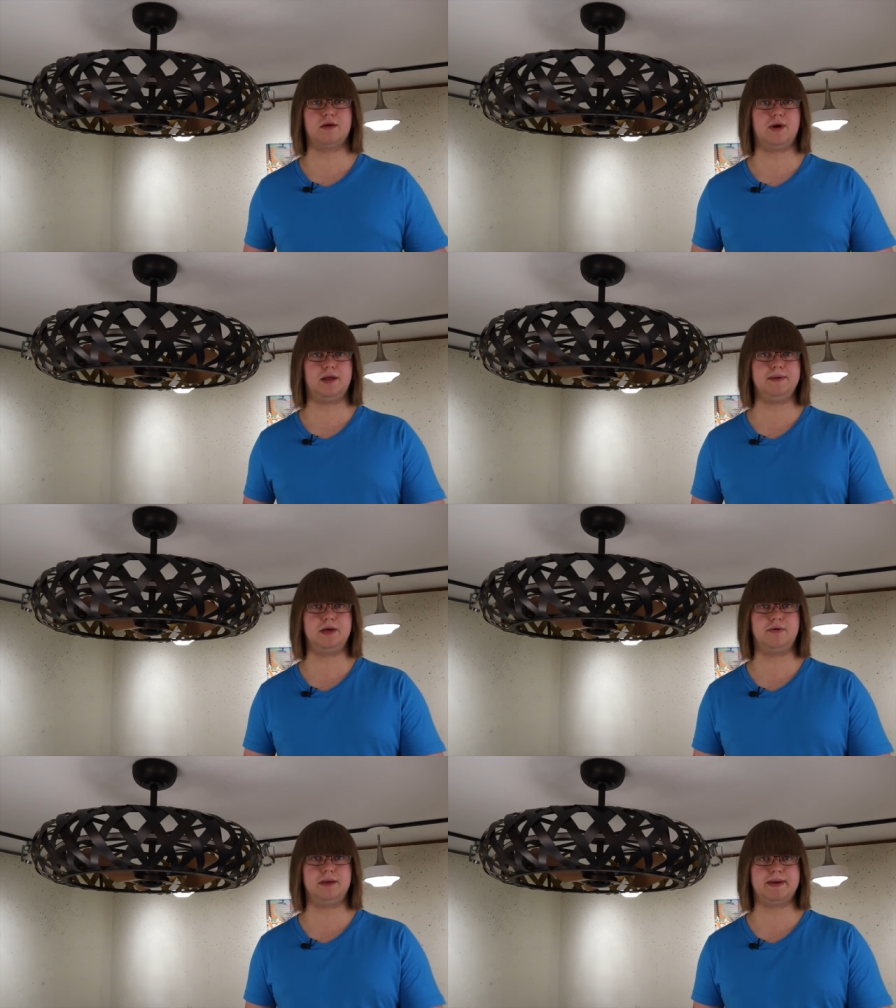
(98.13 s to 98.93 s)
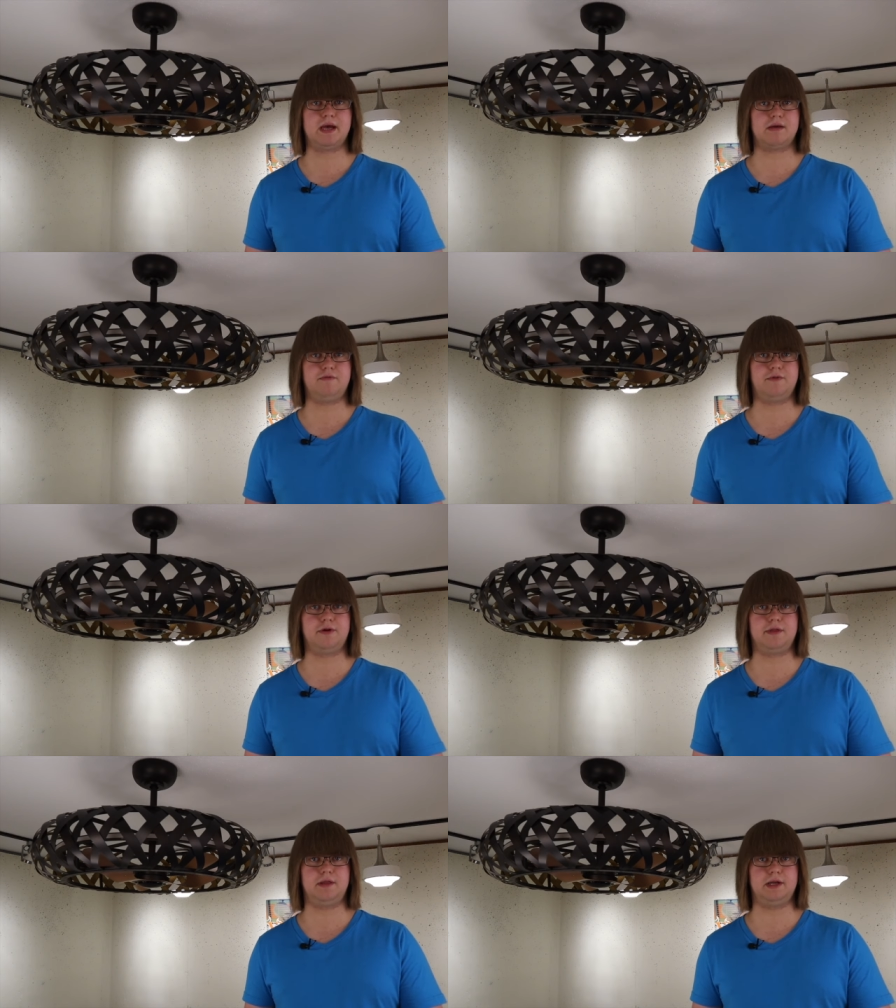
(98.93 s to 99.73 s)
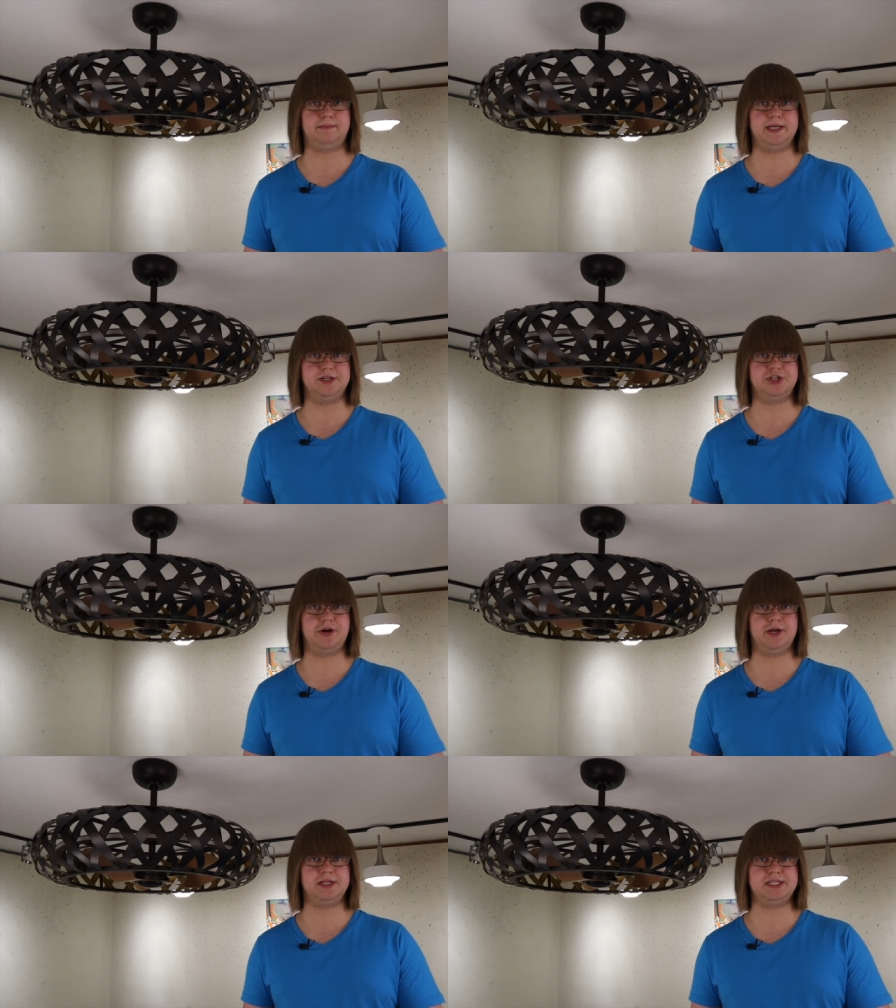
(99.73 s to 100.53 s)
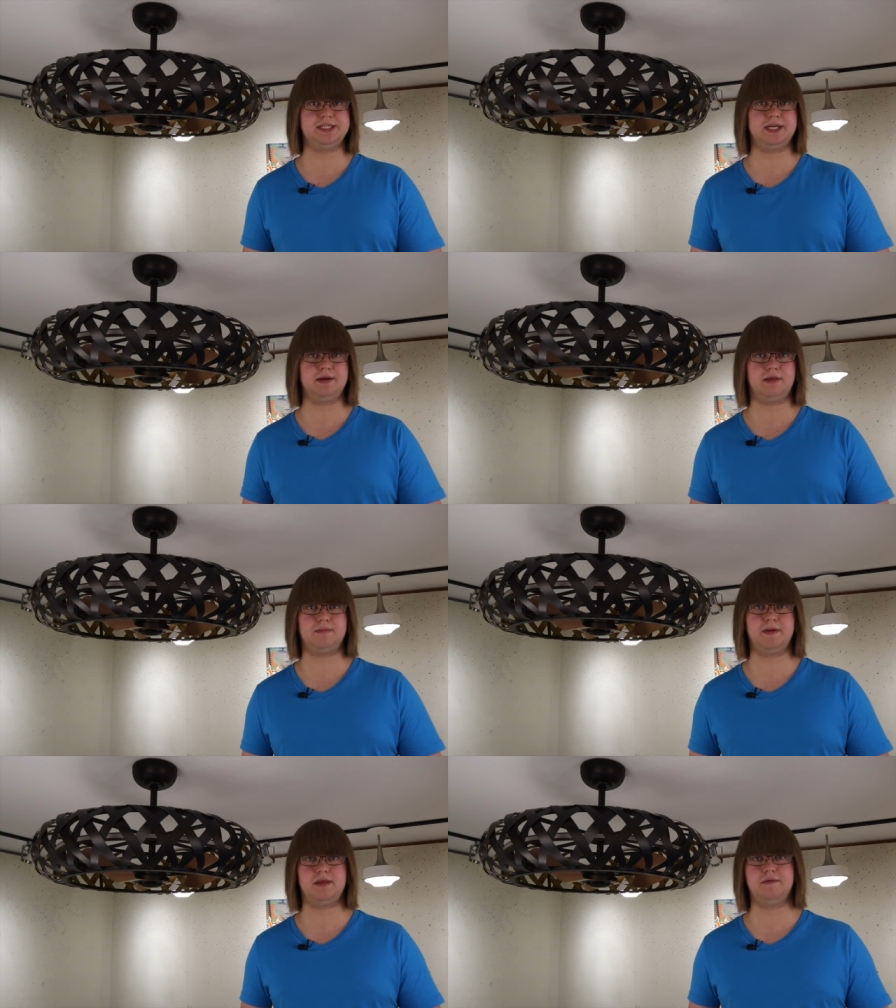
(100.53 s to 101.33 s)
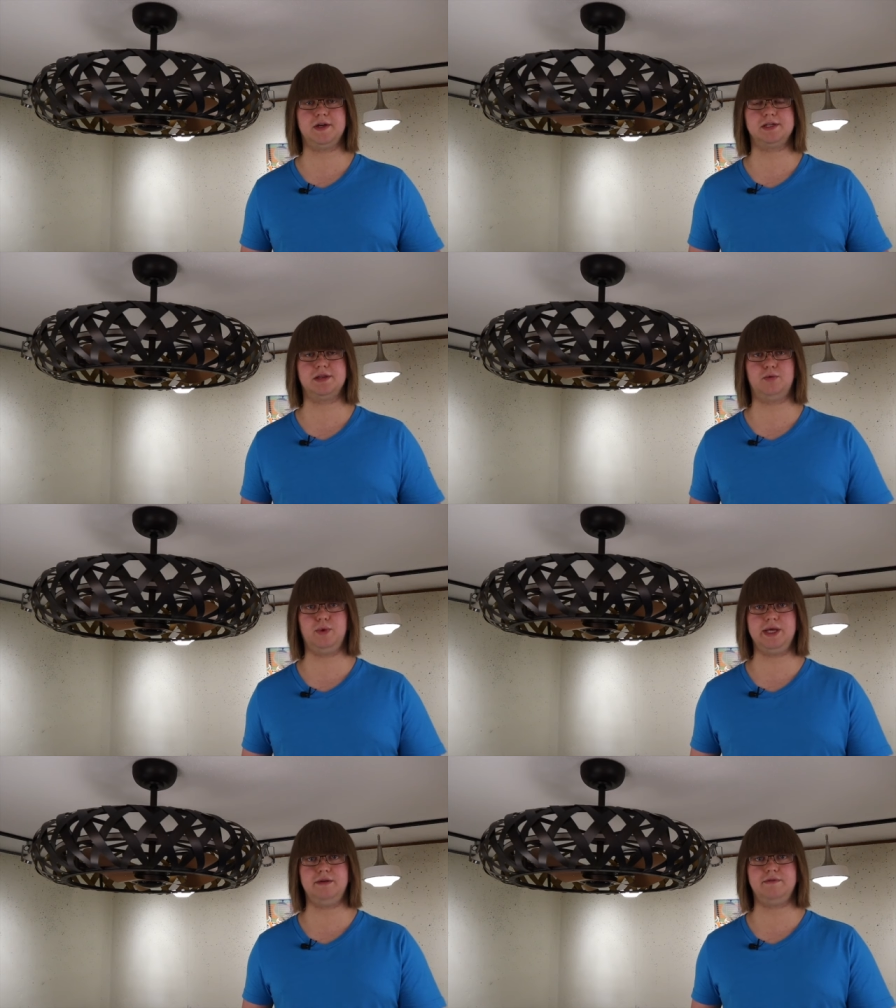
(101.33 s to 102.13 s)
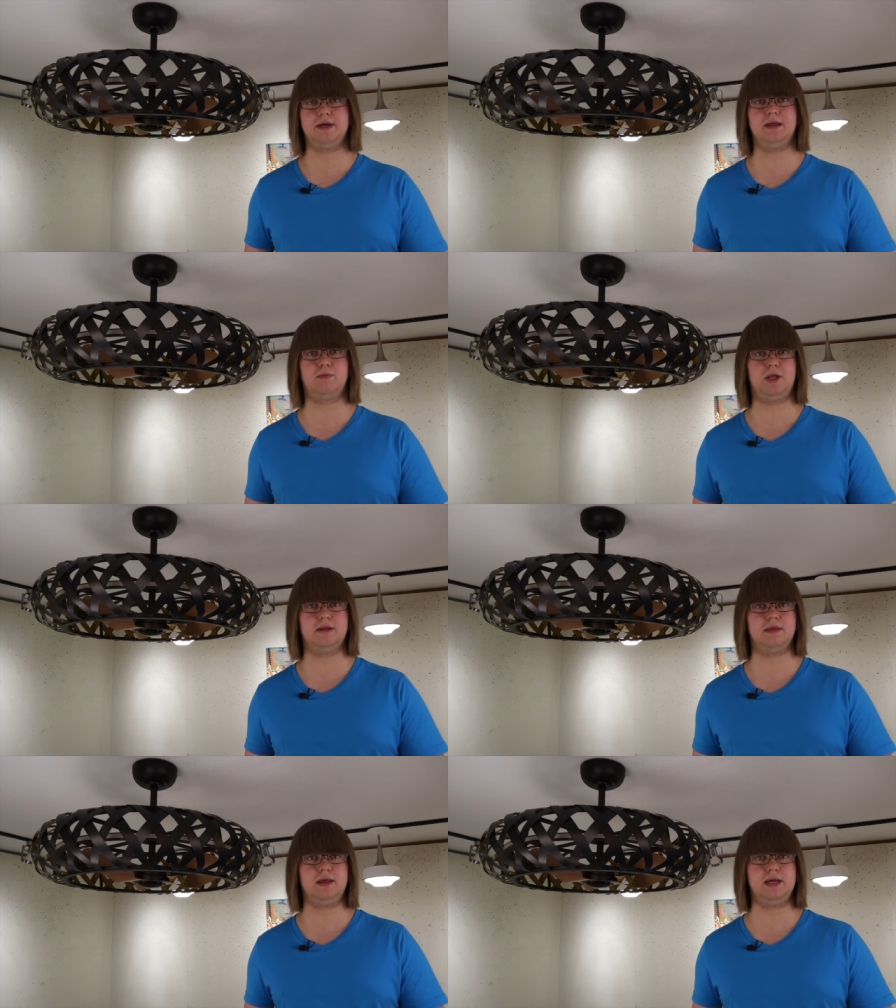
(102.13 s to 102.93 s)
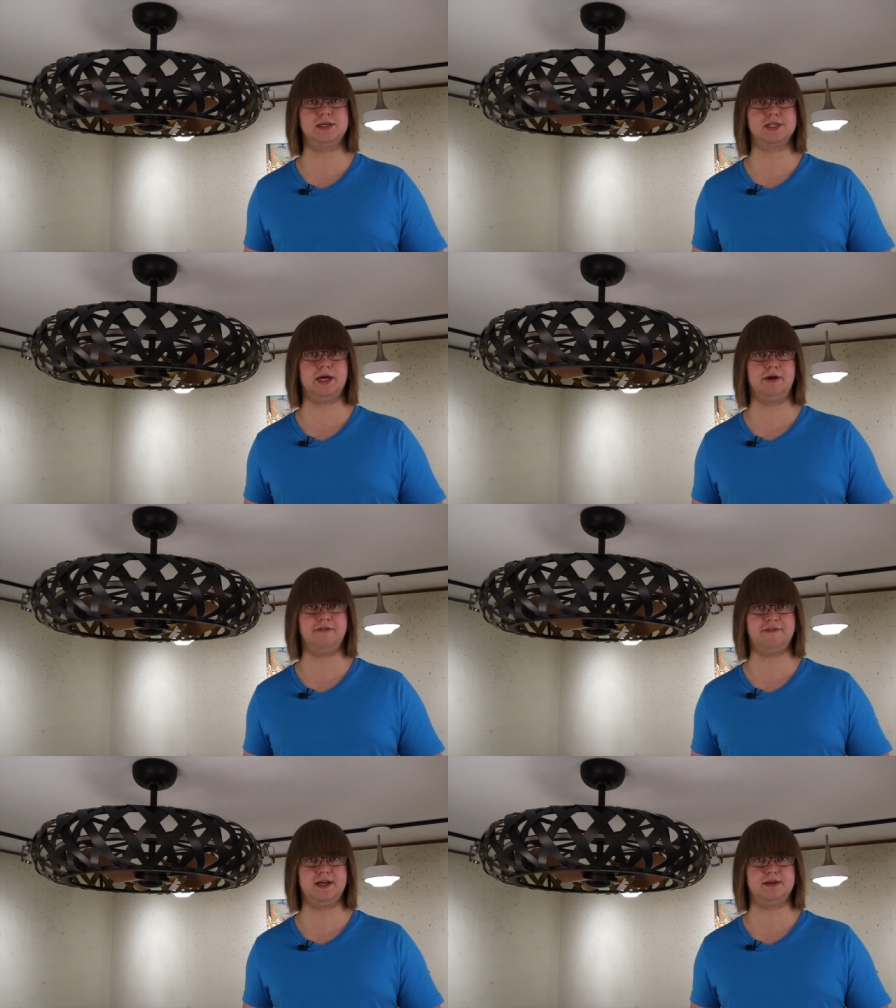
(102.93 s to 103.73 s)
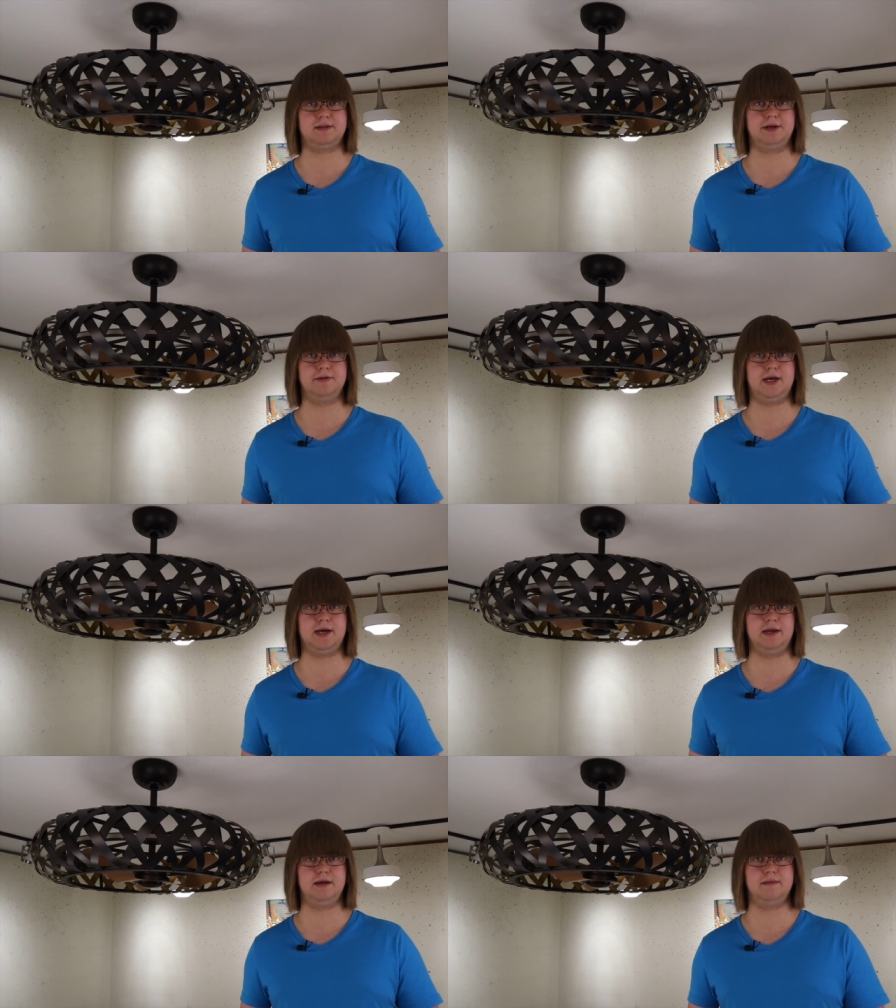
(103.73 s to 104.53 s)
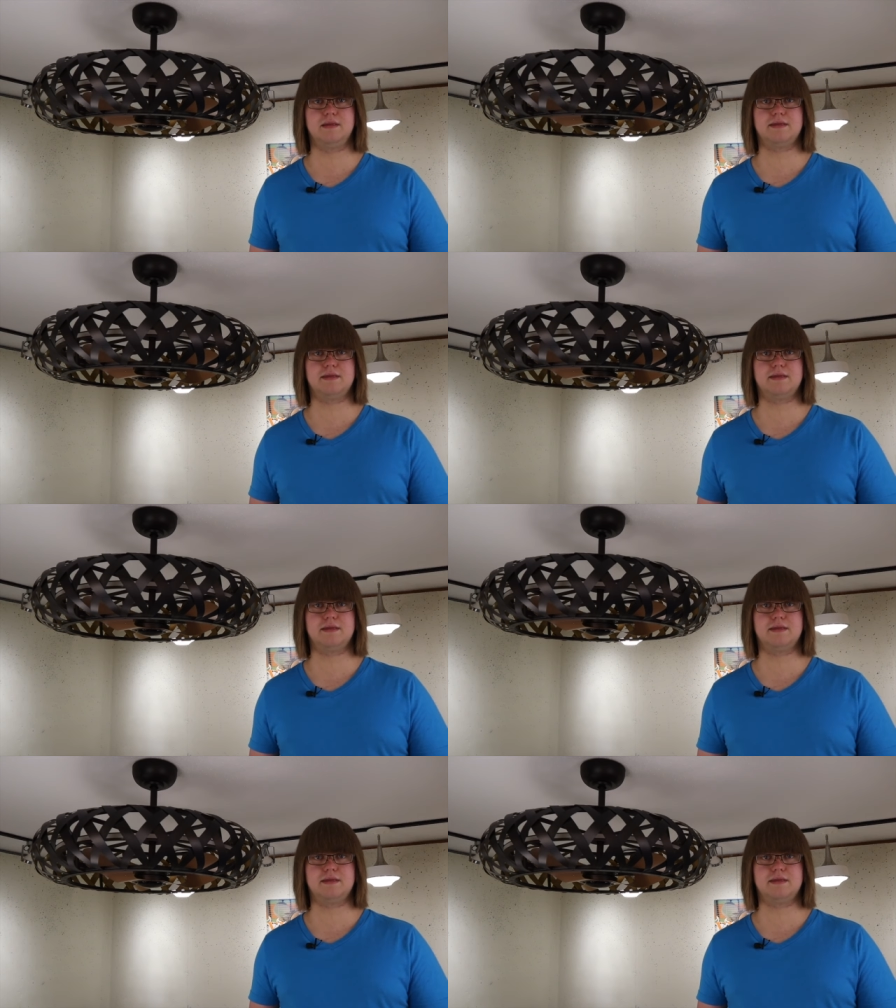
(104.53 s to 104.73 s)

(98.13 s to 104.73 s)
So I'll be going back and forth a little bit, sharing details specific to the Weave as well as the entire Fandelier line.